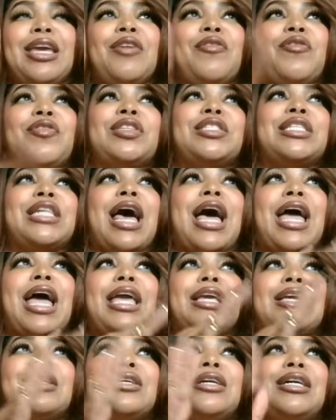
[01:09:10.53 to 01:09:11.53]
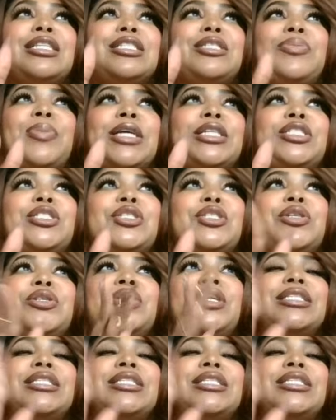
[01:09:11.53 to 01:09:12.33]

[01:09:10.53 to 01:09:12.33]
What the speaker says: if it's like a special,